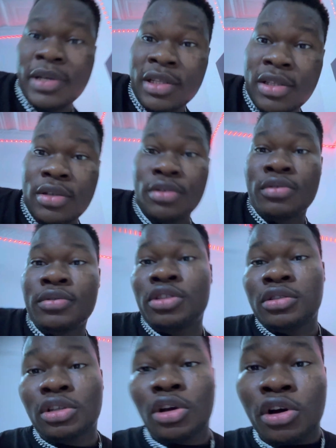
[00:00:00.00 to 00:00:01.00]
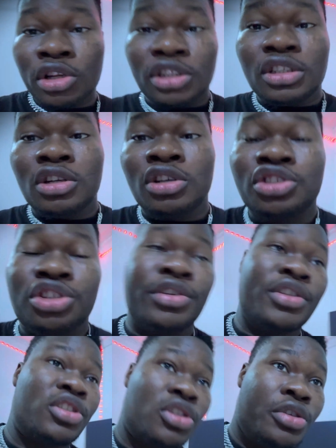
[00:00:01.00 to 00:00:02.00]
part. So to cut the long
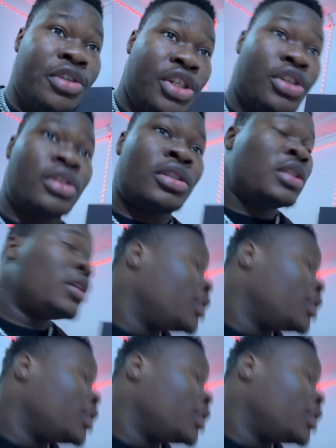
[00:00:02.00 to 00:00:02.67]
story short,